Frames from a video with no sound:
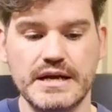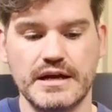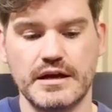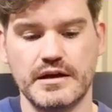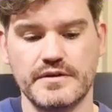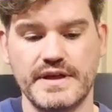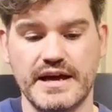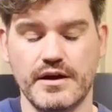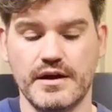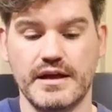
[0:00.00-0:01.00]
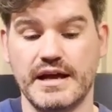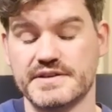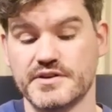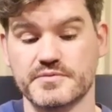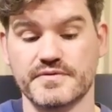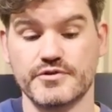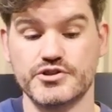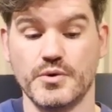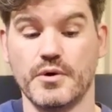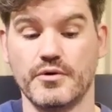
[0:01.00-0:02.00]
That has the option for a
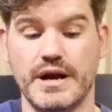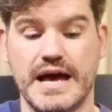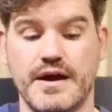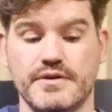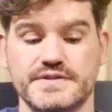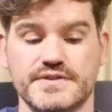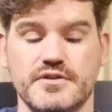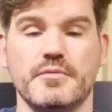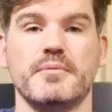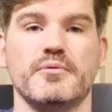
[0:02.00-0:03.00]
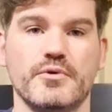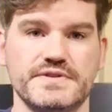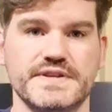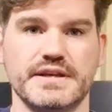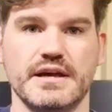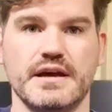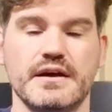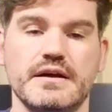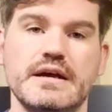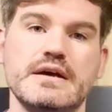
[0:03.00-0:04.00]
duo or a Harris, so you might be wanting
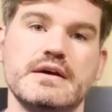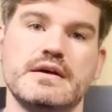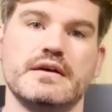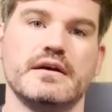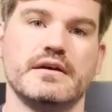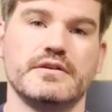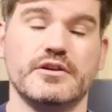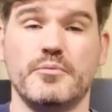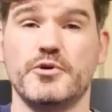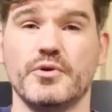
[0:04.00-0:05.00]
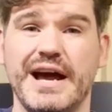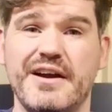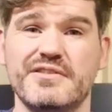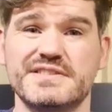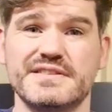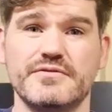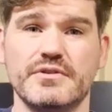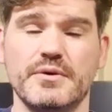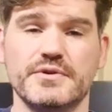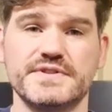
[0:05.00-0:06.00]
pure Harris if you
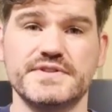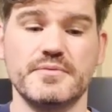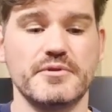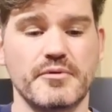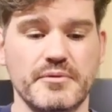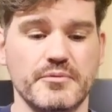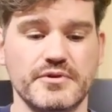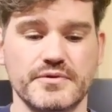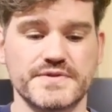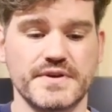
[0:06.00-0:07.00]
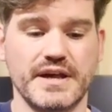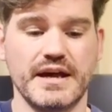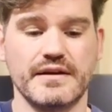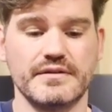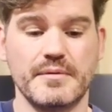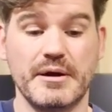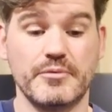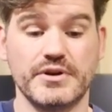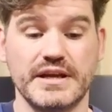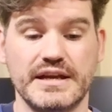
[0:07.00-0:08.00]
really wanted to, but you probably wouldn't also care about
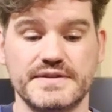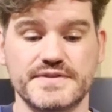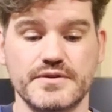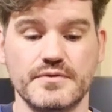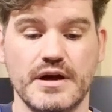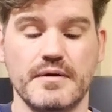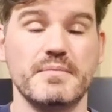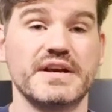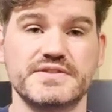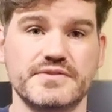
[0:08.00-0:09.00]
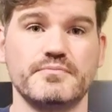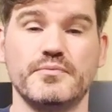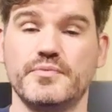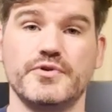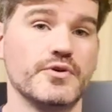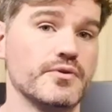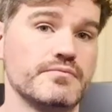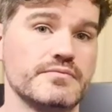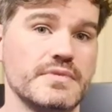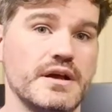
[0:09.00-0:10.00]
putting it into mixed pure,
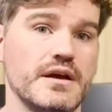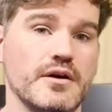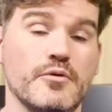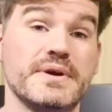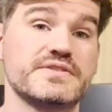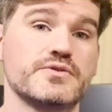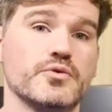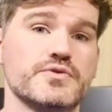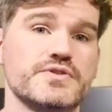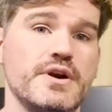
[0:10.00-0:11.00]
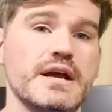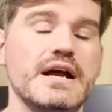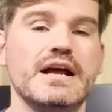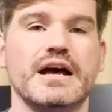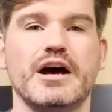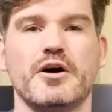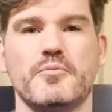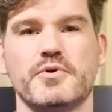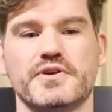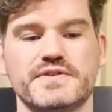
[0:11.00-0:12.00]
or mixed core, sorry,
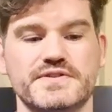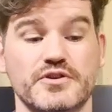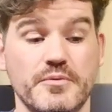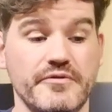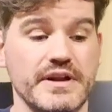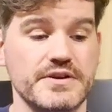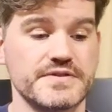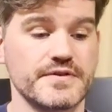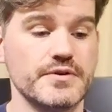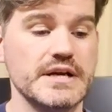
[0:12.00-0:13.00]
because it could be fairly useful.